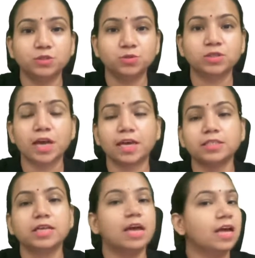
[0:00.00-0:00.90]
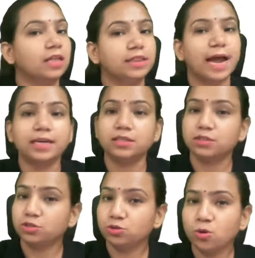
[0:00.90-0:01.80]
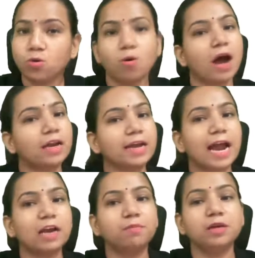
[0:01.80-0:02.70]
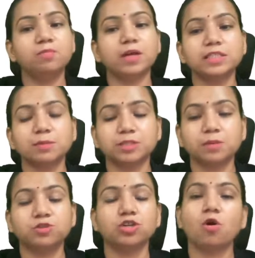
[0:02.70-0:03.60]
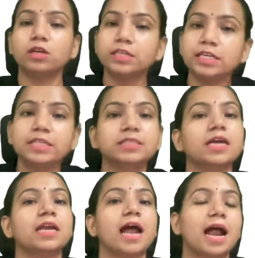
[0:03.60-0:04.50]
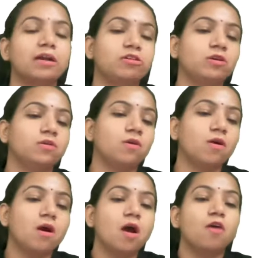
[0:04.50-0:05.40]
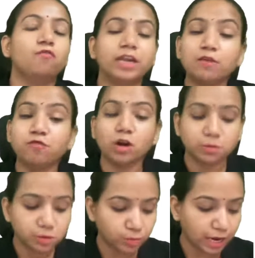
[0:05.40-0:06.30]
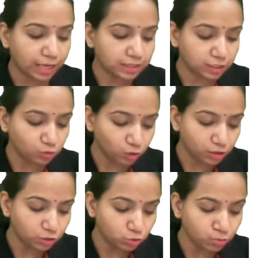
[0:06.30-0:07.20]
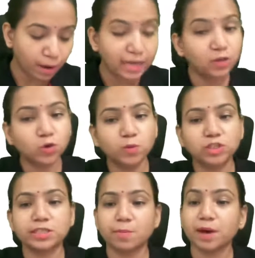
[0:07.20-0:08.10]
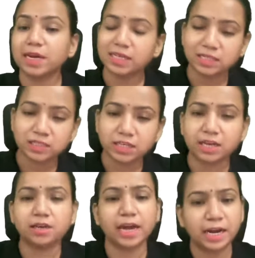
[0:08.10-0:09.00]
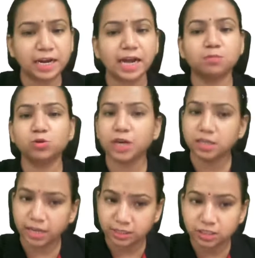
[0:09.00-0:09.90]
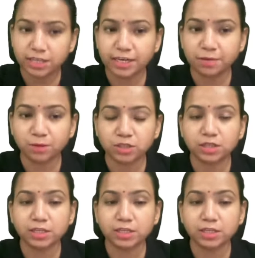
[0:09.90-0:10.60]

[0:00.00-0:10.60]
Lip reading: news, guys, that Unacademy plus subscription already is there at very affordable price, and you can use my code, which is MRIS10, anytime to get instant 10%